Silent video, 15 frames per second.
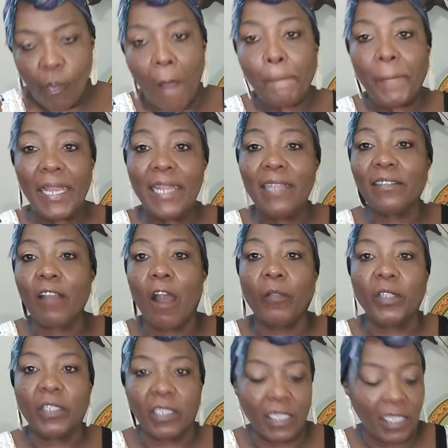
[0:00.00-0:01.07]
Passed
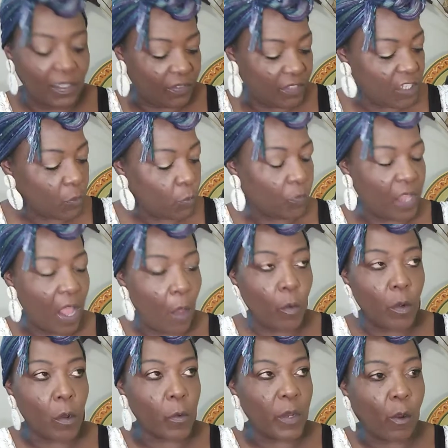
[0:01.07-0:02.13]
all the tests that
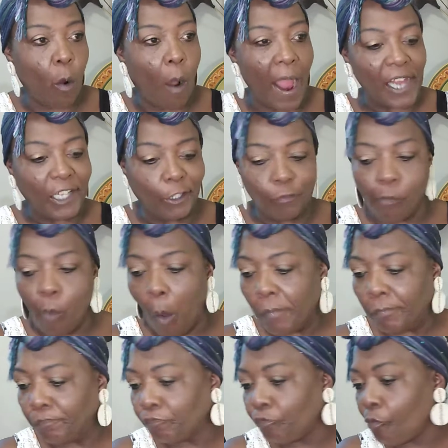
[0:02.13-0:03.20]
were required.
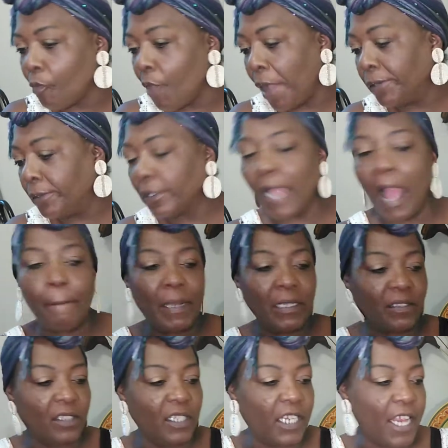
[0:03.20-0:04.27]
Got my
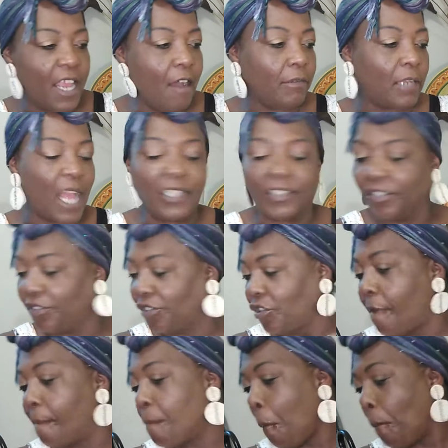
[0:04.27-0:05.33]
CDL license.
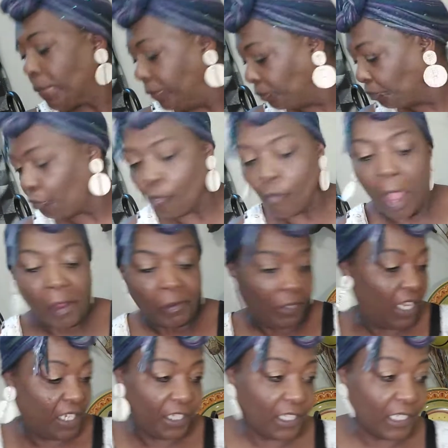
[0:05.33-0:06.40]

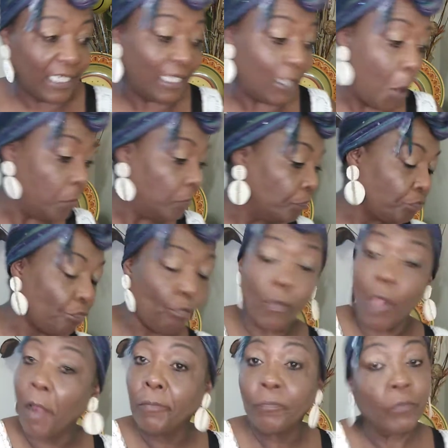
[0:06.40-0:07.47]
And again,
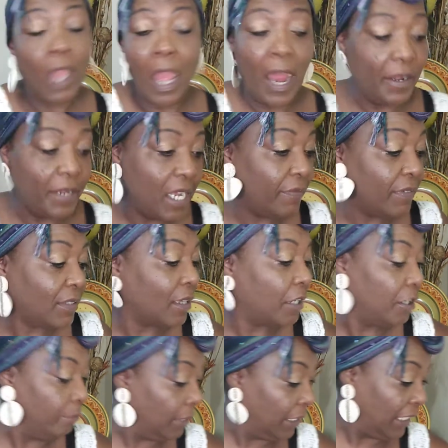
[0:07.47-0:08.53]
I never saw
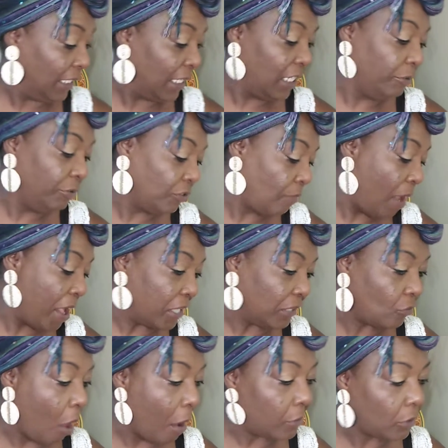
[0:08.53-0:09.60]
the money that he was making.
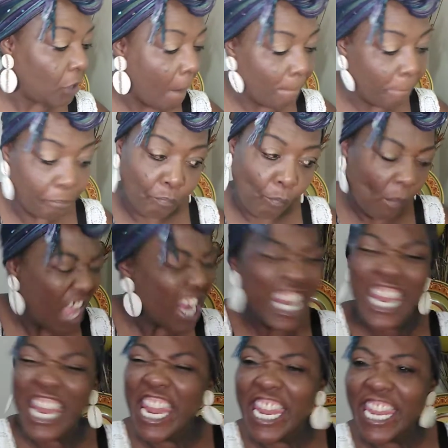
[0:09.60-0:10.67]

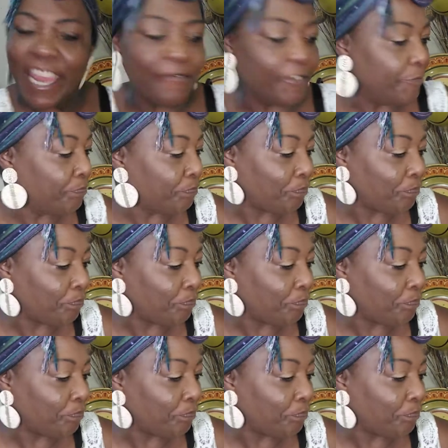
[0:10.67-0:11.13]
Never.